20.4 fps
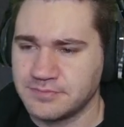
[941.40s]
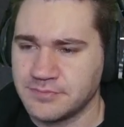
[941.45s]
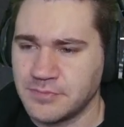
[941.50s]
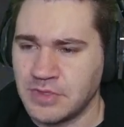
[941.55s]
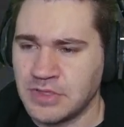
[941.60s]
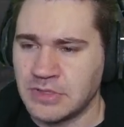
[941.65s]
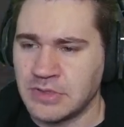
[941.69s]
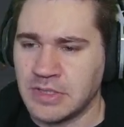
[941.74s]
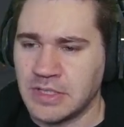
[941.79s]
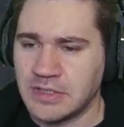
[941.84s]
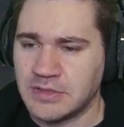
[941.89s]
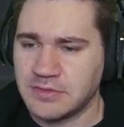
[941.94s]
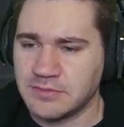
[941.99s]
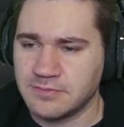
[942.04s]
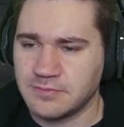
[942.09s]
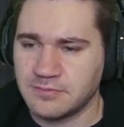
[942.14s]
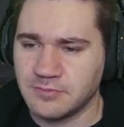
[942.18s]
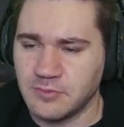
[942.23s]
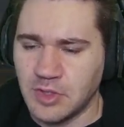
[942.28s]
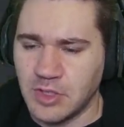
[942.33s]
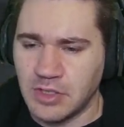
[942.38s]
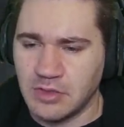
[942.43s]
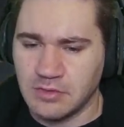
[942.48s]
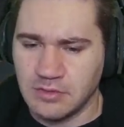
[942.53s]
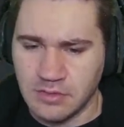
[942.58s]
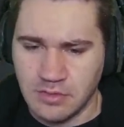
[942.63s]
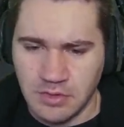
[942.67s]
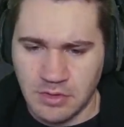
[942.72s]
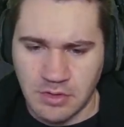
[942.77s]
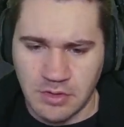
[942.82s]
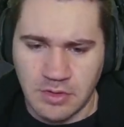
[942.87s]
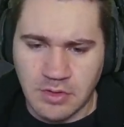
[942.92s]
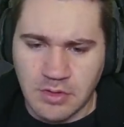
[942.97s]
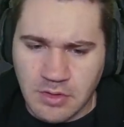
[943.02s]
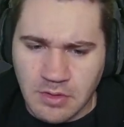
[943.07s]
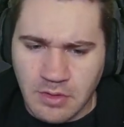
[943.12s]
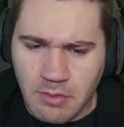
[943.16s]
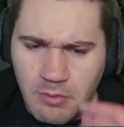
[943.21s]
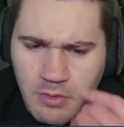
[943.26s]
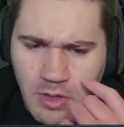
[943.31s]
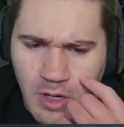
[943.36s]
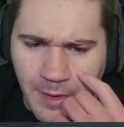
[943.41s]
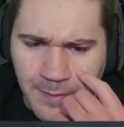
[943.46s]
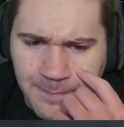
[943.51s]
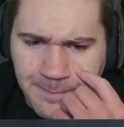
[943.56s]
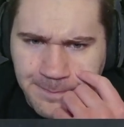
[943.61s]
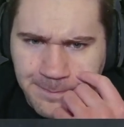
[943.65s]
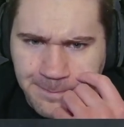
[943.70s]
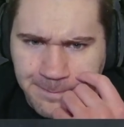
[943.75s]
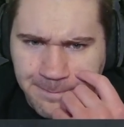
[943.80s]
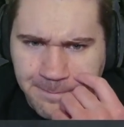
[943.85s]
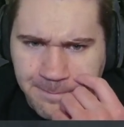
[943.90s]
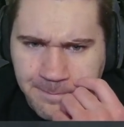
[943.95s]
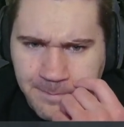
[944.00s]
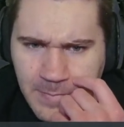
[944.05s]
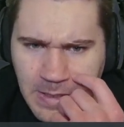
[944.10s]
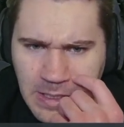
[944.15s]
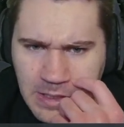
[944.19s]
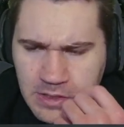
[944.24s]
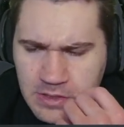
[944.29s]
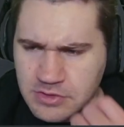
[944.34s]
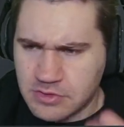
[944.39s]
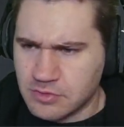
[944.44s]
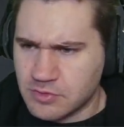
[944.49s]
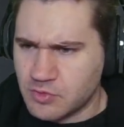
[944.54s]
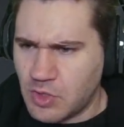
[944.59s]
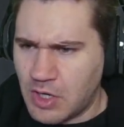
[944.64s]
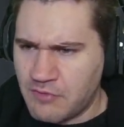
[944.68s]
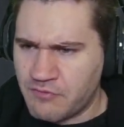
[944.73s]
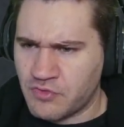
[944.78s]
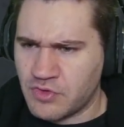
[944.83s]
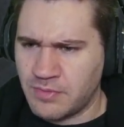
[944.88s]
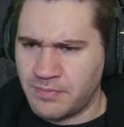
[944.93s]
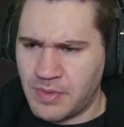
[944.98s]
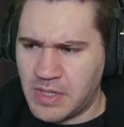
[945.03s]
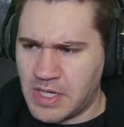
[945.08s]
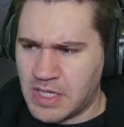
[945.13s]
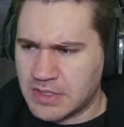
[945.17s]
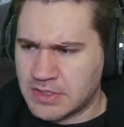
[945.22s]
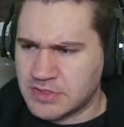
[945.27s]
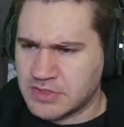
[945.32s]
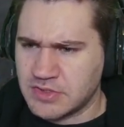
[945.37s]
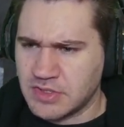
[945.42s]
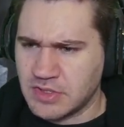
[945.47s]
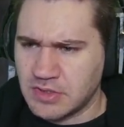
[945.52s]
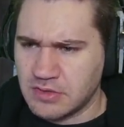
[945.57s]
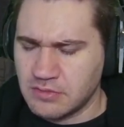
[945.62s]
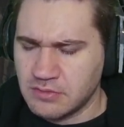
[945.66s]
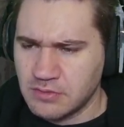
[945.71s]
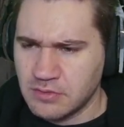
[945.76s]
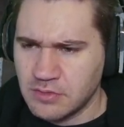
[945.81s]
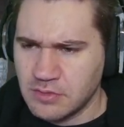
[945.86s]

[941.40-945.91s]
Alright. Well, okay. Guess I'll try for the box then.